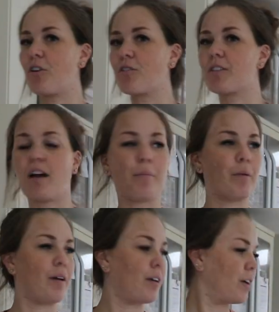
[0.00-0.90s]
got
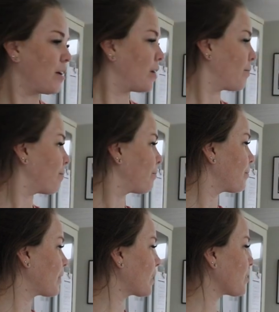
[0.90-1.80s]
some
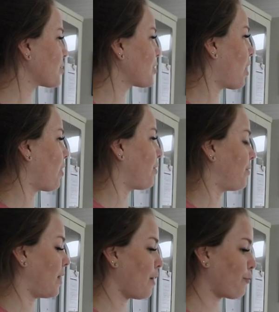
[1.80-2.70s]

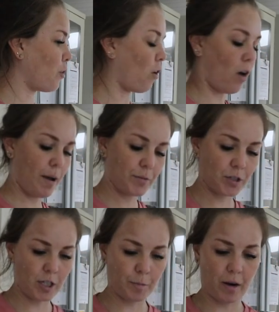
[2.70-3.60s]
stone. If not, I'm just
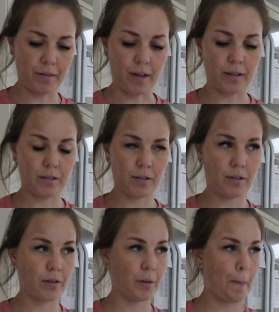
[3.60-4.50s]
going to spray
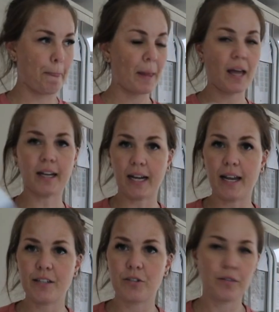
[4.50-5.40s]
this. Okay,
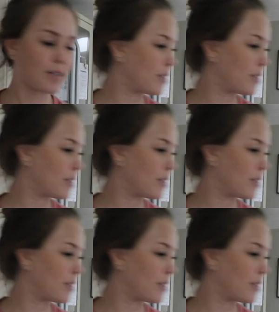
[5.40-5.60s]
let's do this